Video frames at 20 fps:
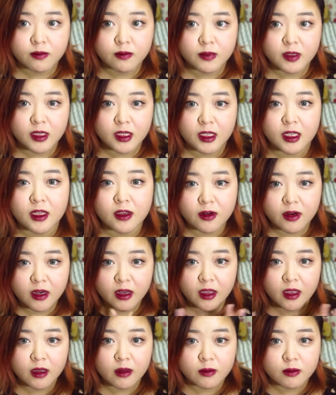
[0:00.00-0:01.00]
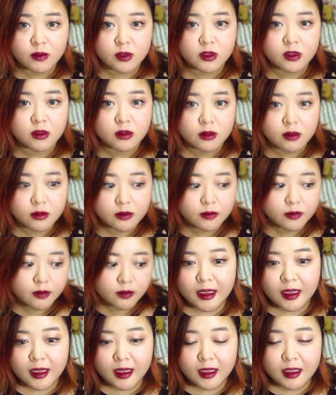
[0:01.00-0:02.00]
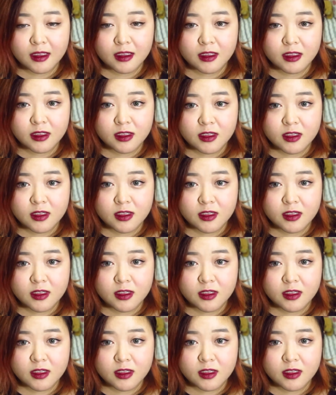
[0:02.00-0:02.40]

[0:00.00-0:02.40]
But here I am, so. And